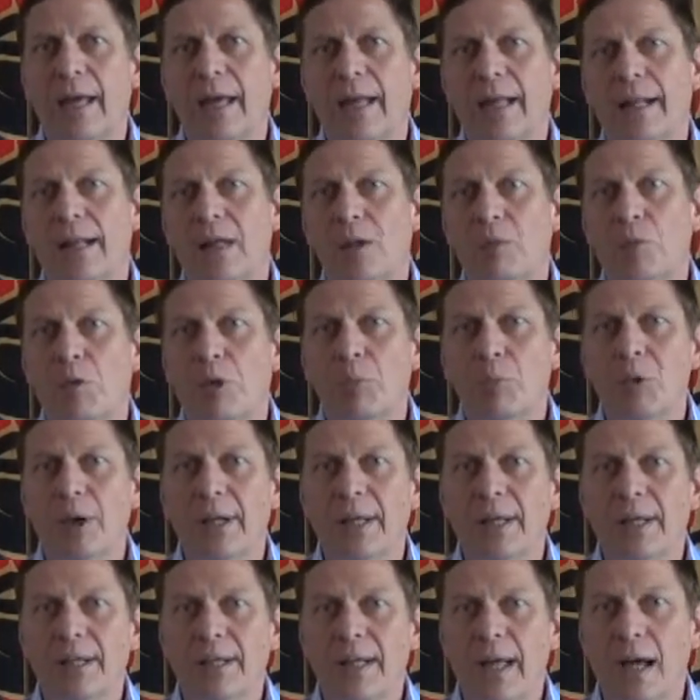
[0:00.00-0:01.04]
and it will bring
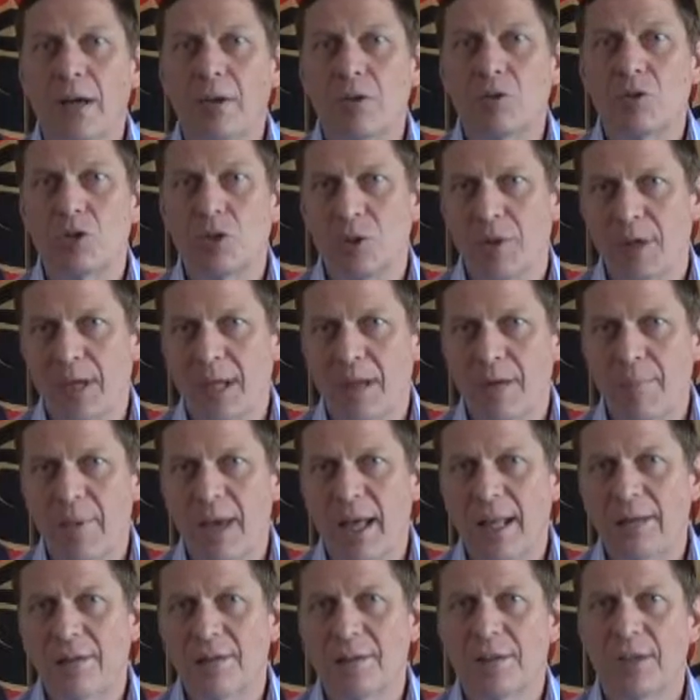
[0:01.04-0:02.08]
it down to
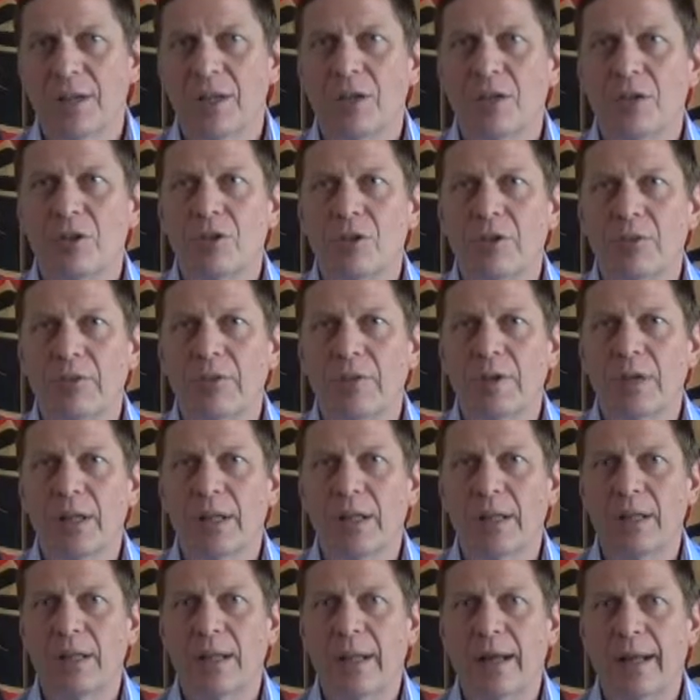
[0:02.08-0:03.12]
Kitimat to
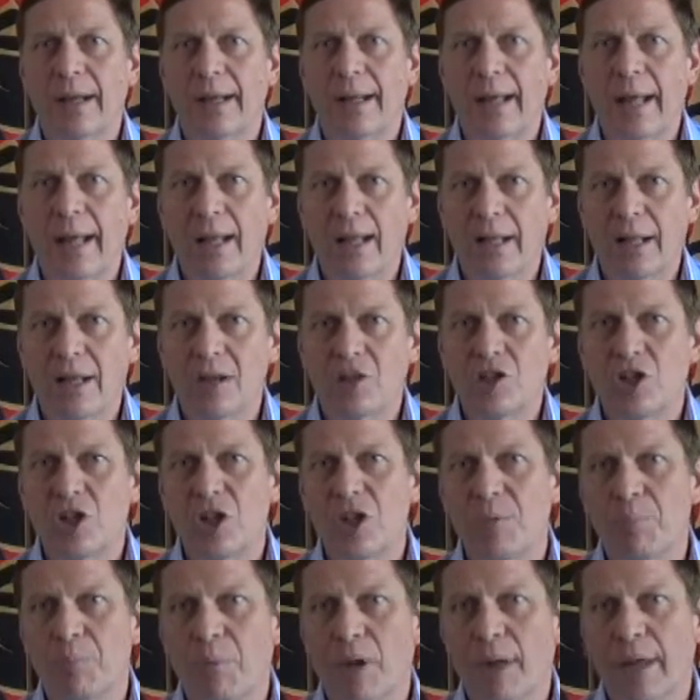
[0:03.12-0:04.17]
feed an
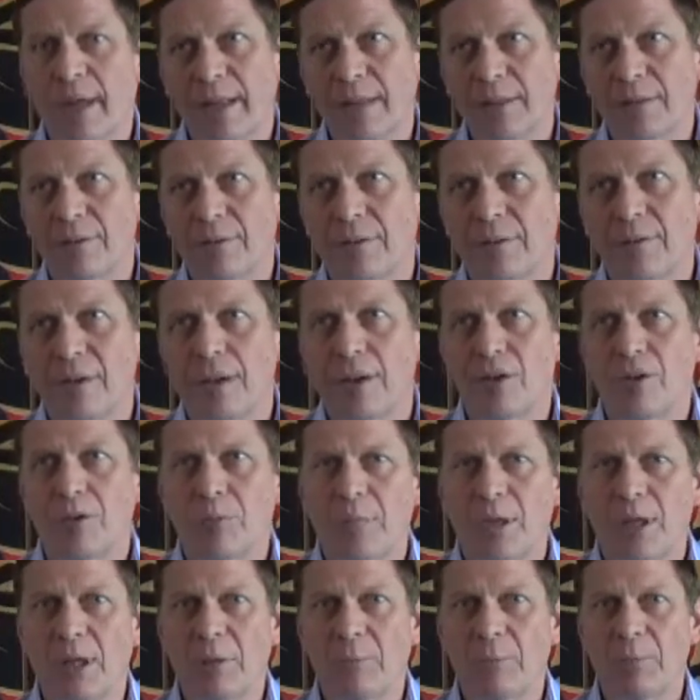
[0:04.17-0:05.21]
LNG plant that is
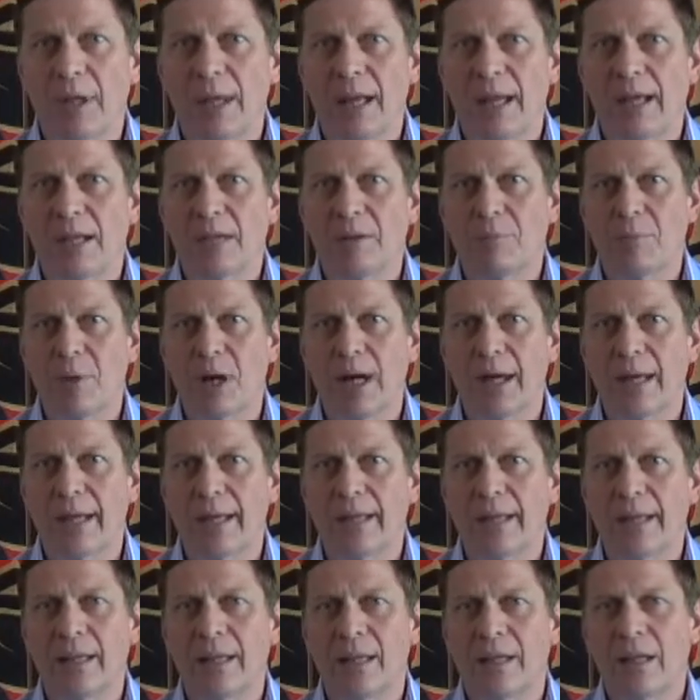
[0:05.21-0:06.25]
being planned
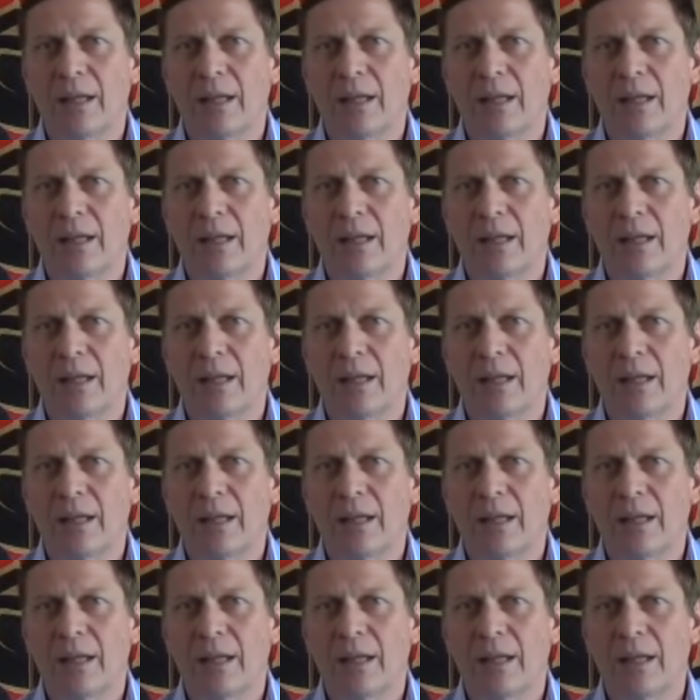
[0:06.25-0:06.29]
by